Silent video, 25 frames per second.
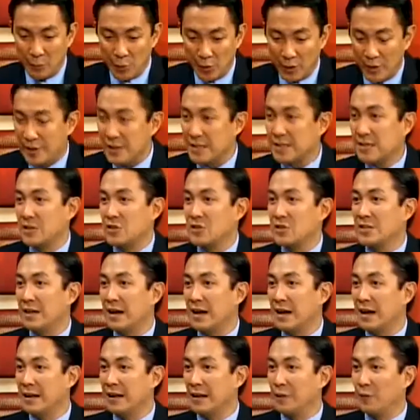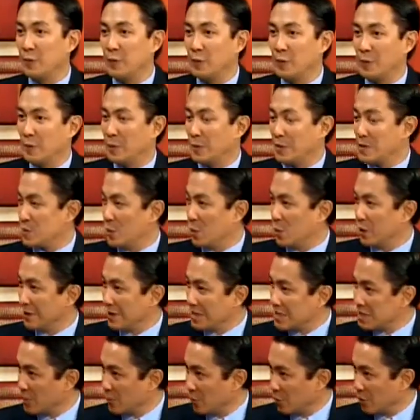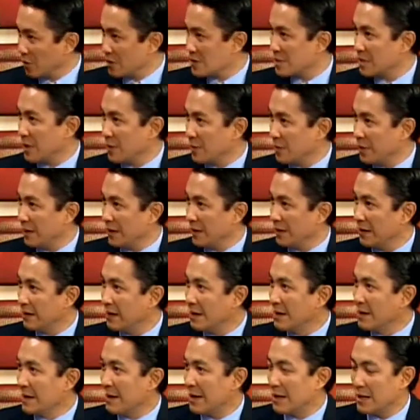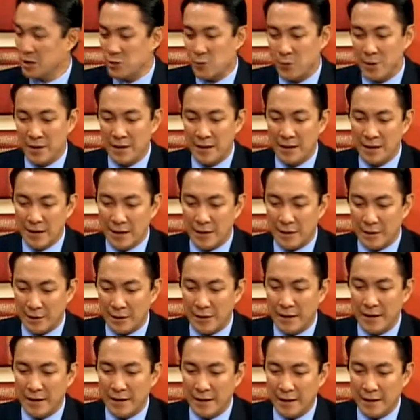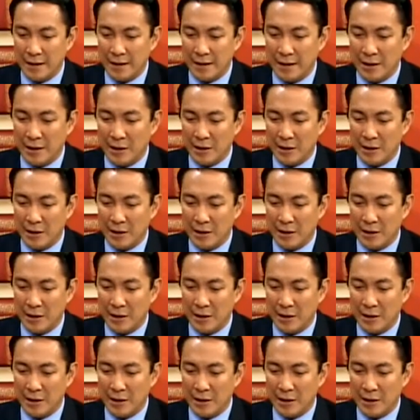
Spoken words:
more research done and as more testimonials come in, and as we really